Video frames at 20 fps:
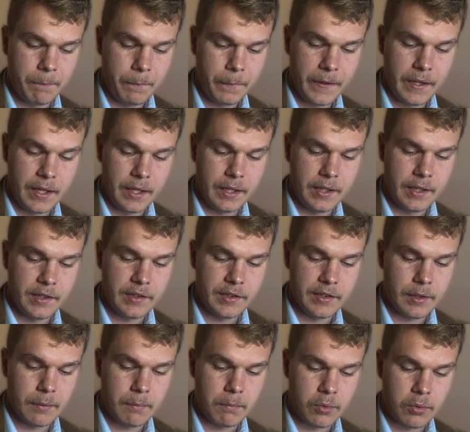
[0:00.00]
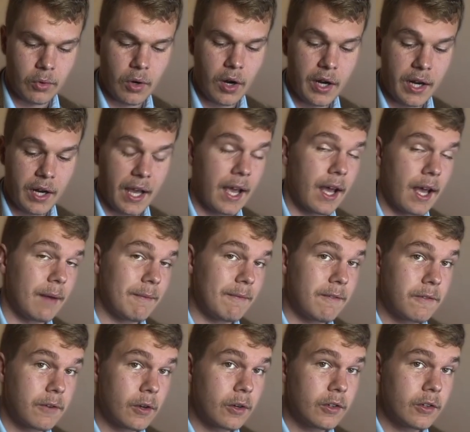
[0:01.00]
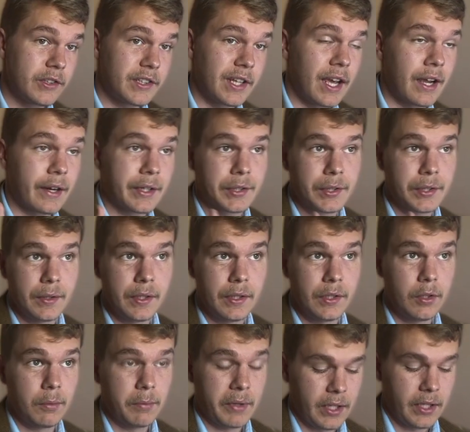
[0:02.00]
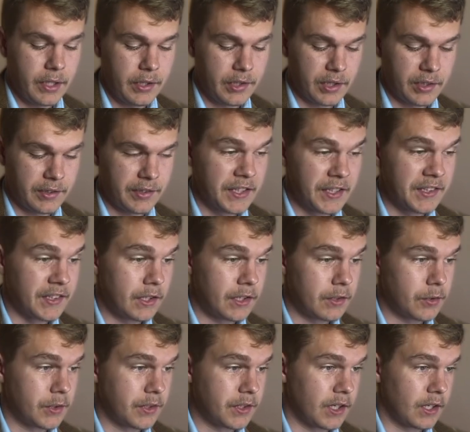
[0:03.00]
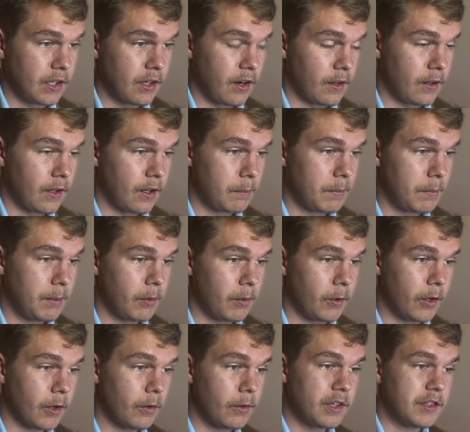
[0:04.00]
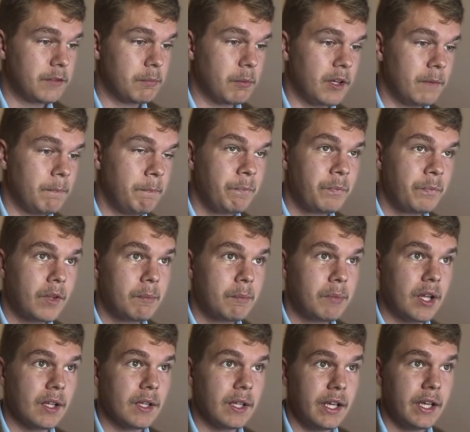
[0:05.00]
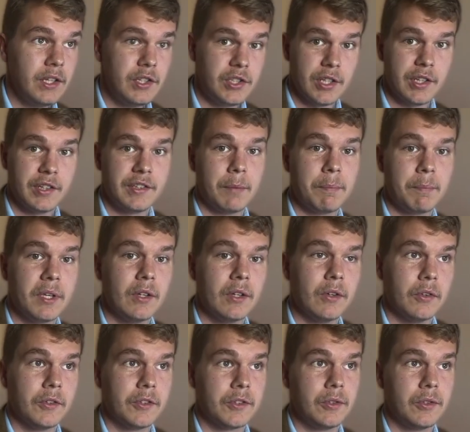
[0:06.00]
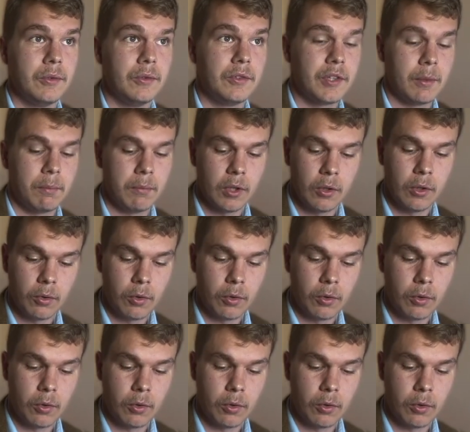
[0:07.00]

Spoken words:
it is brought at first actually to Pelagius. This is interesting. Not a lot of people know this, but Pelagius appeals to some local